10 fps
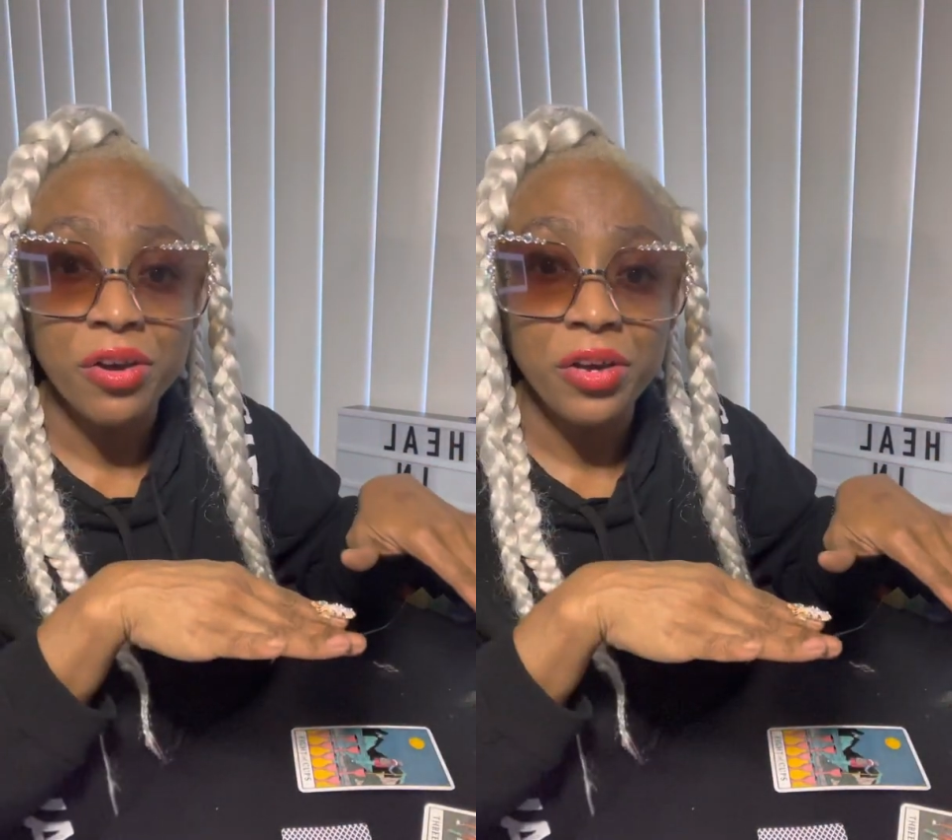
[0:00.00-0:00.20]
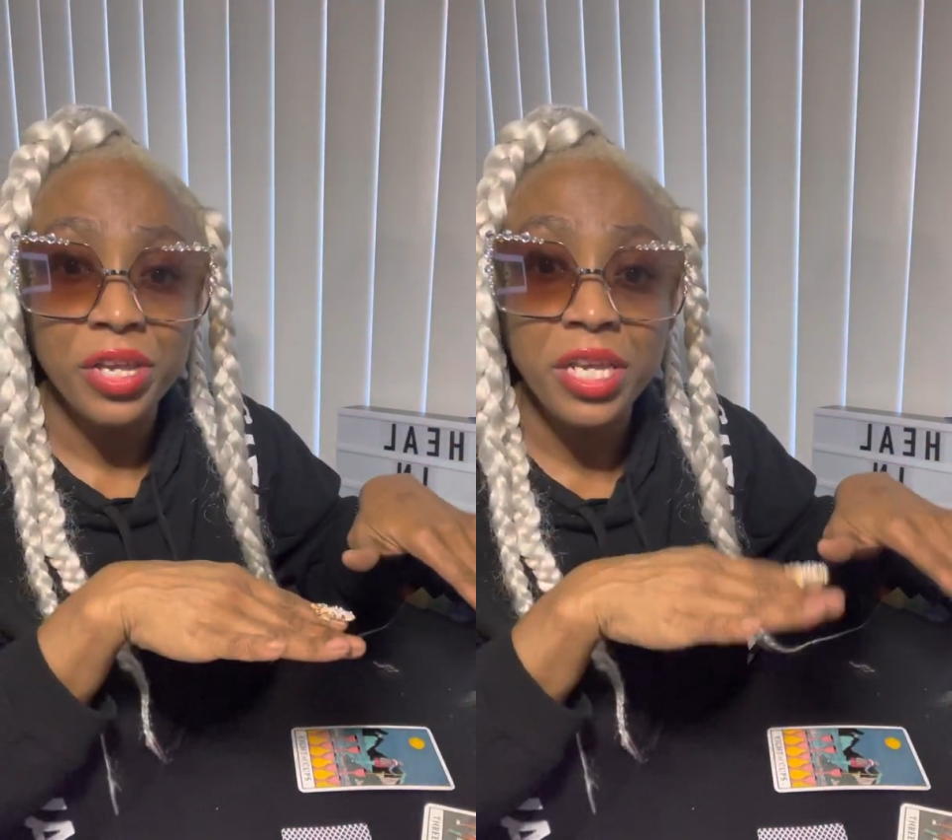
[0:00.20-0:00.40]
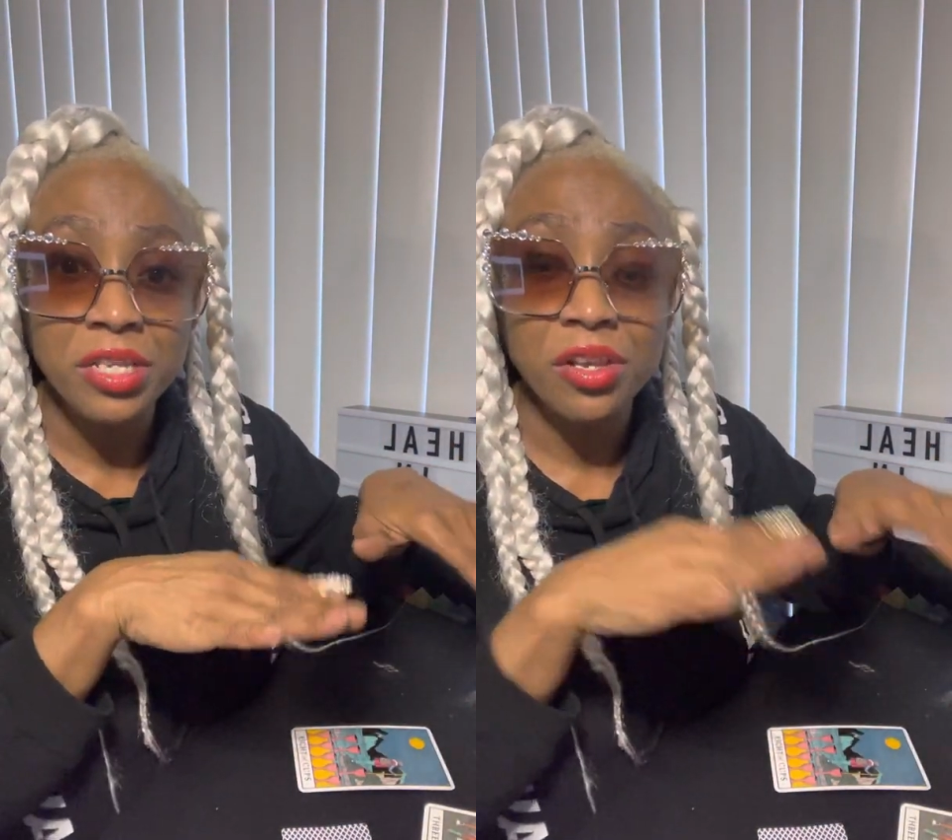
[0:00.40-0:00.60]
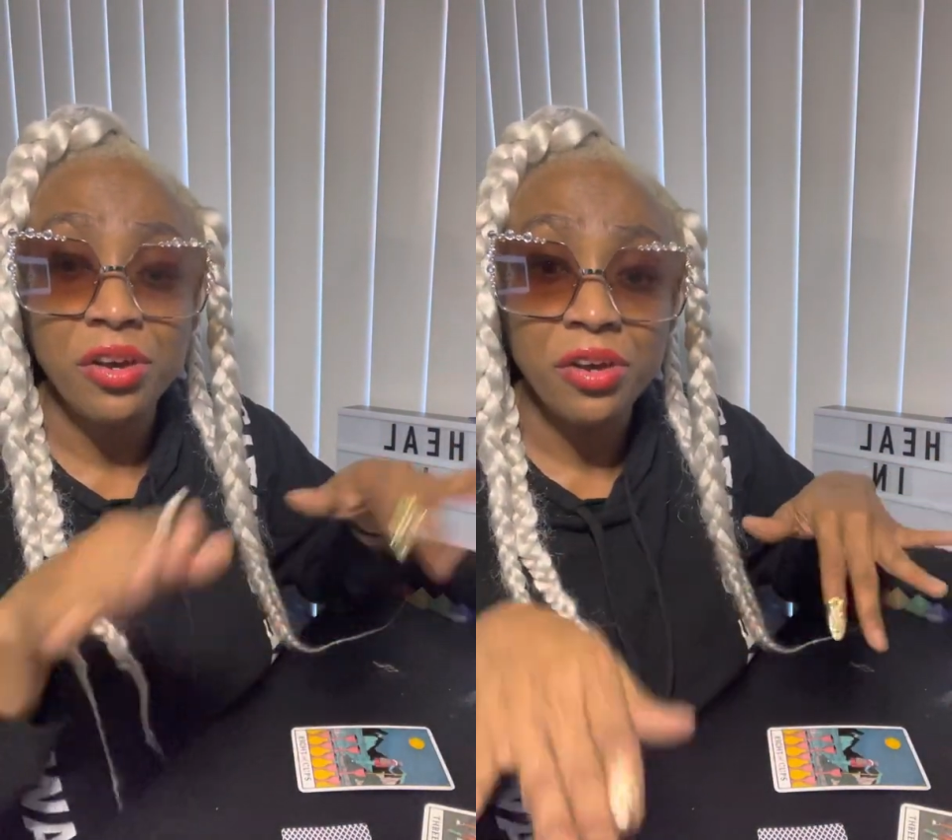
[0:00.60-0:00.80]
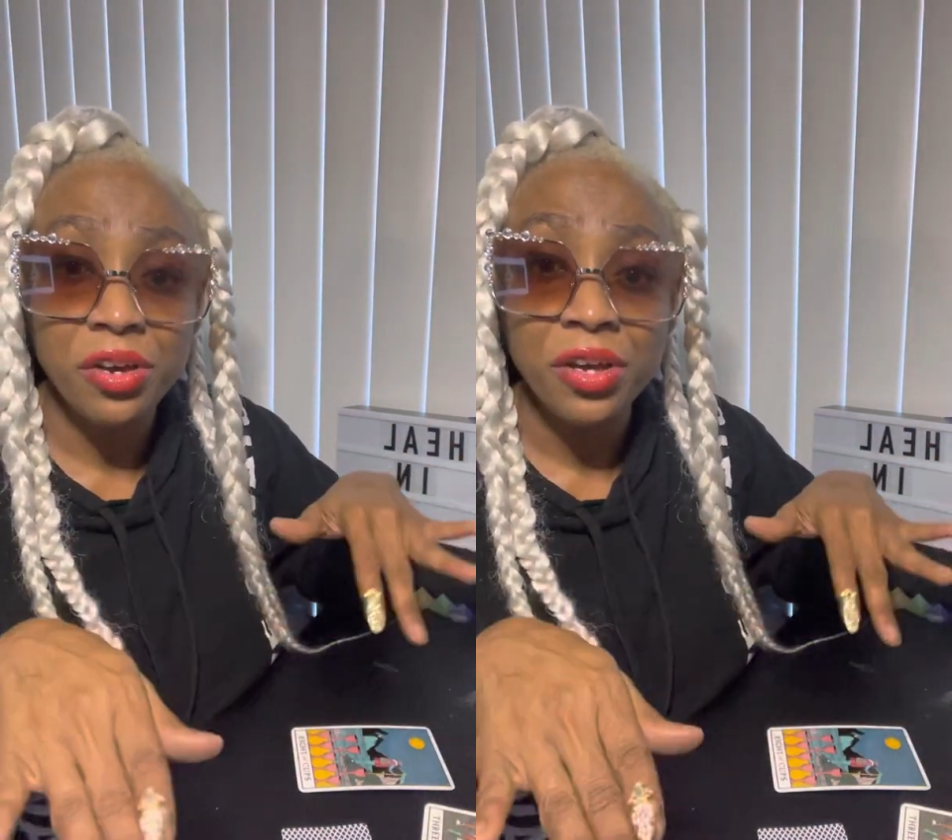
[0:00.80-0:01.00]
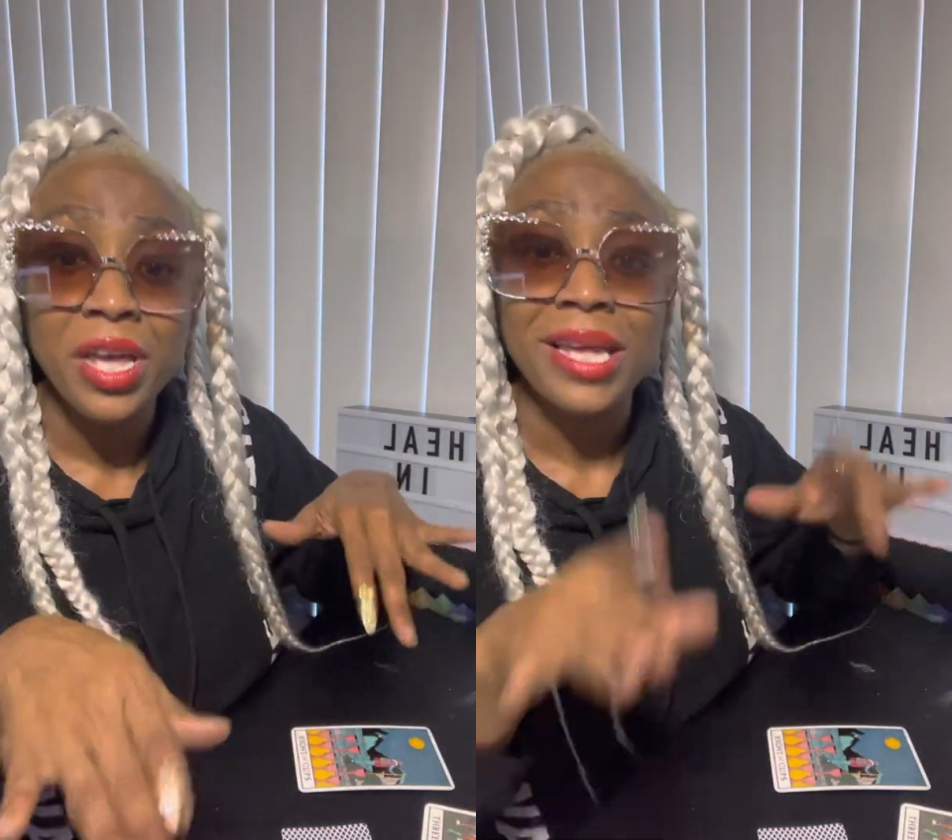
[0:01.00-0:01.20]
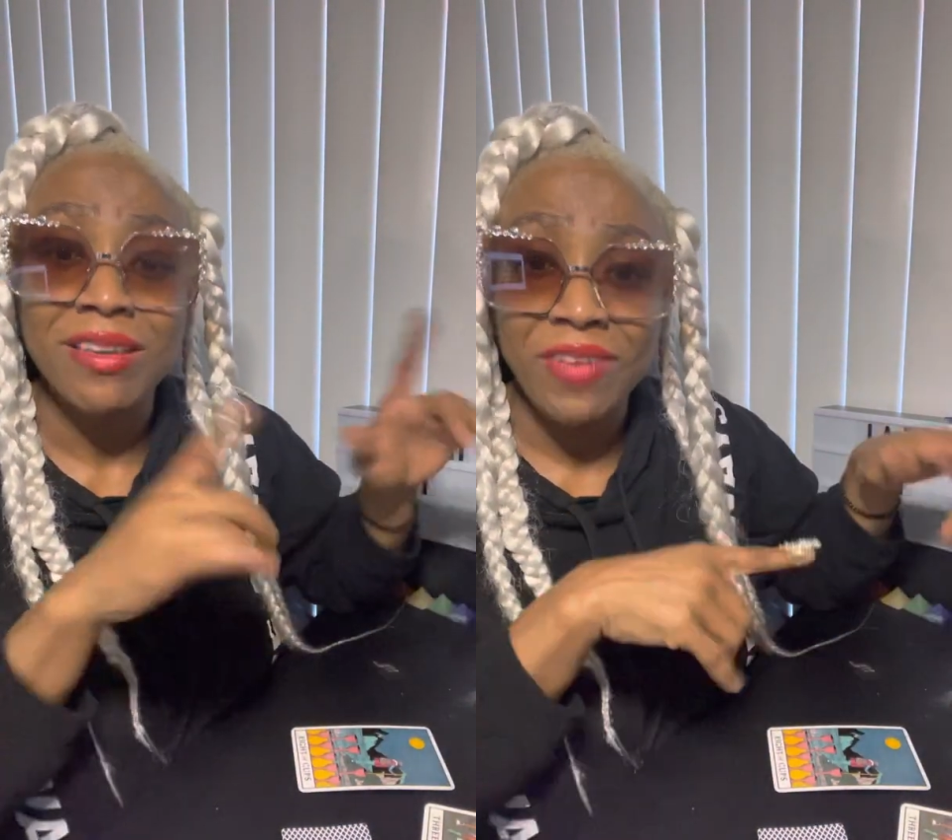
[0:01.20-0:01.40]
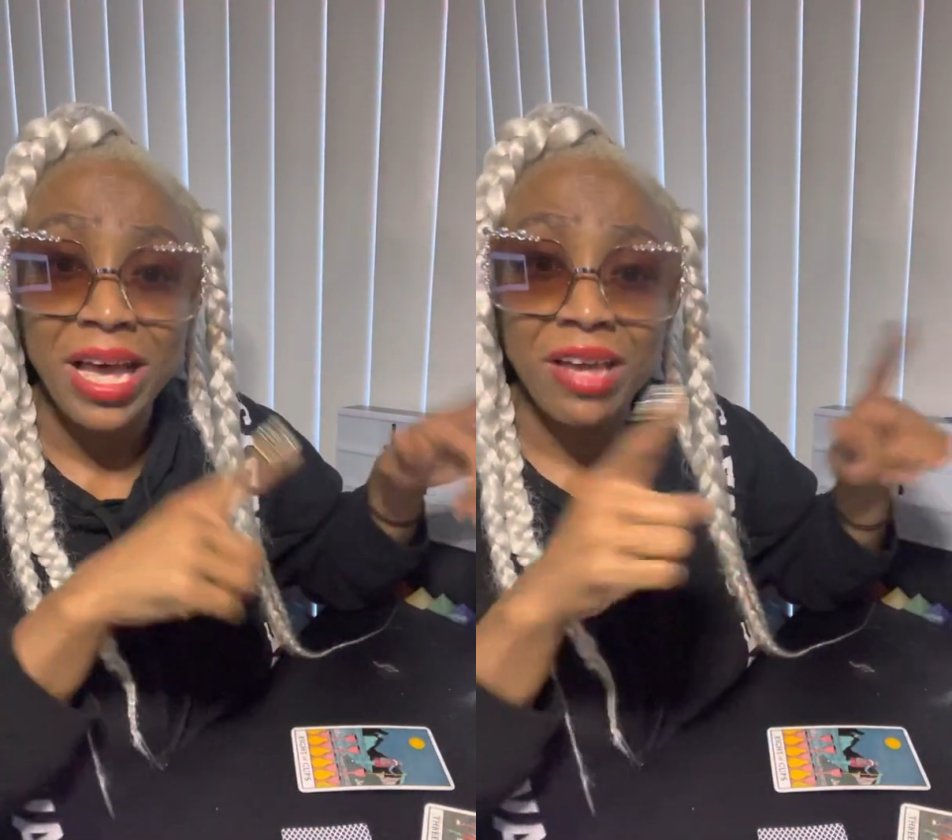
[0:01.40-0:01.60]
his or her
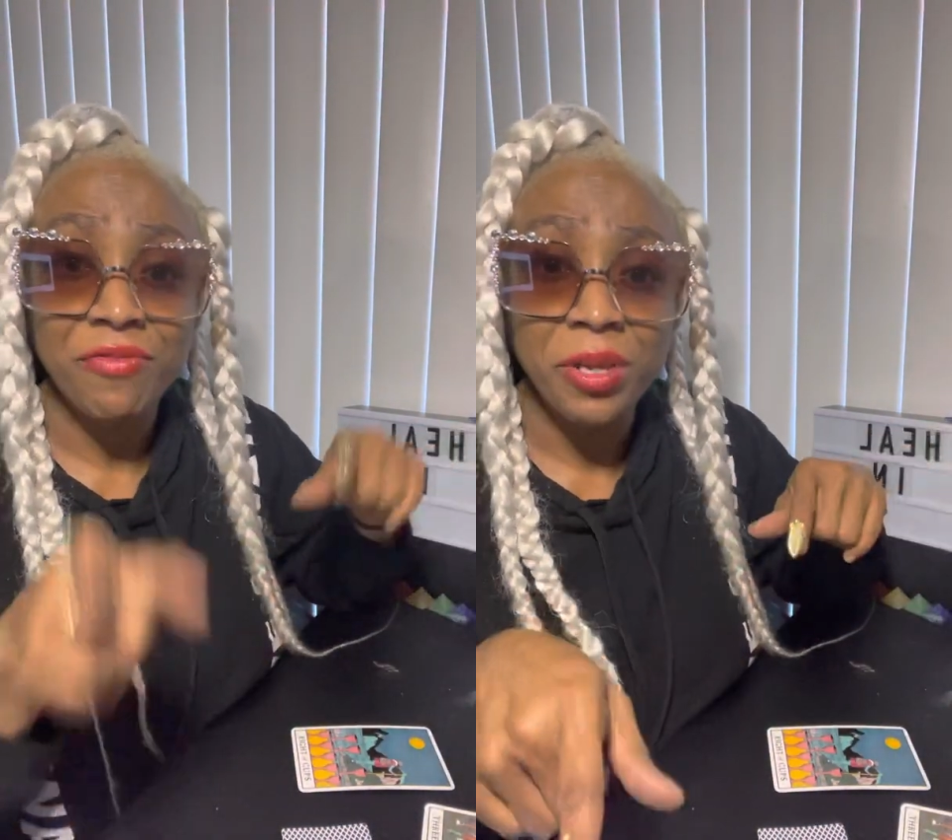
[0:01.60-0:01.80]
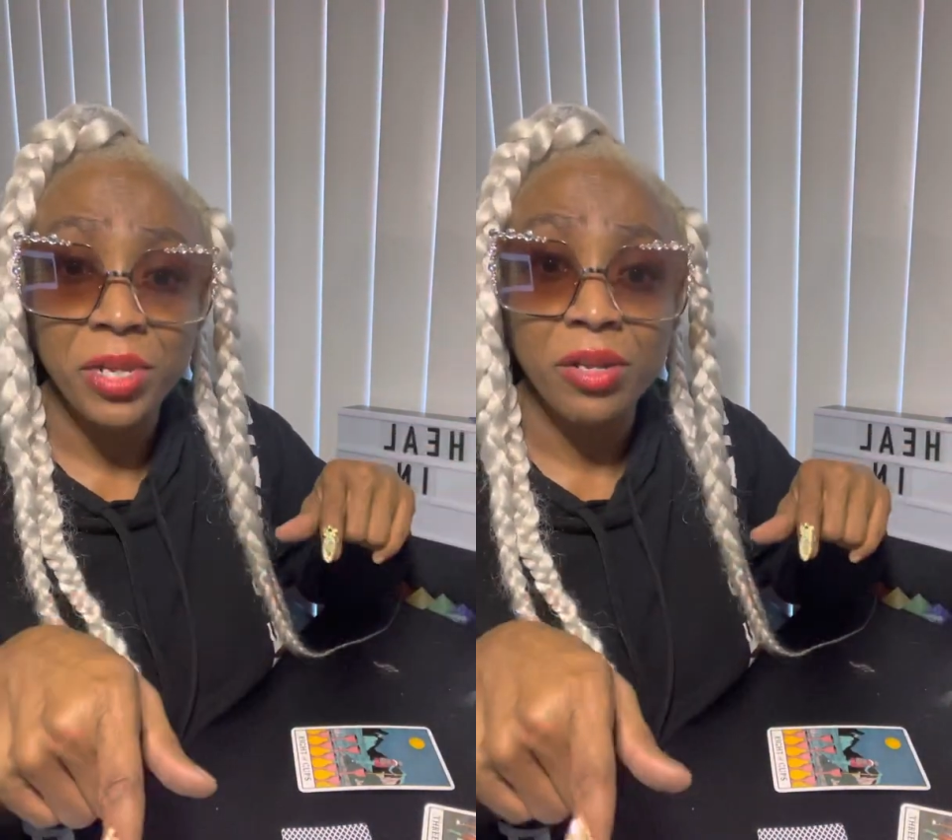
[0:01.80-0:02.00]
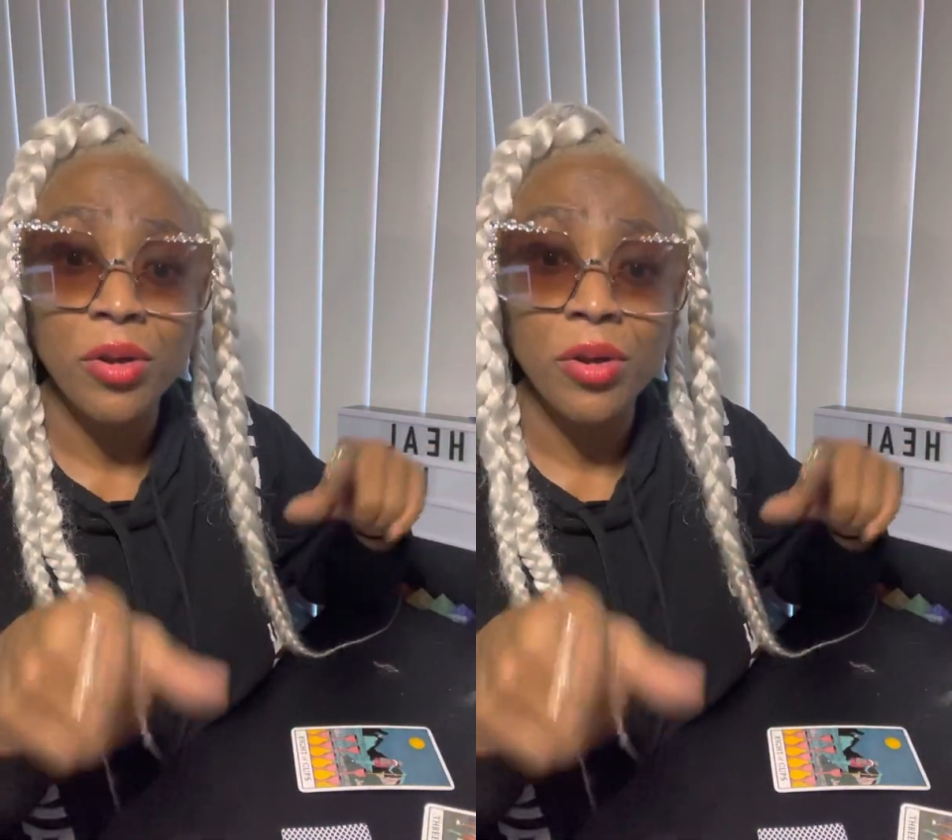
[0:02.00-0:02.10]
divine feminine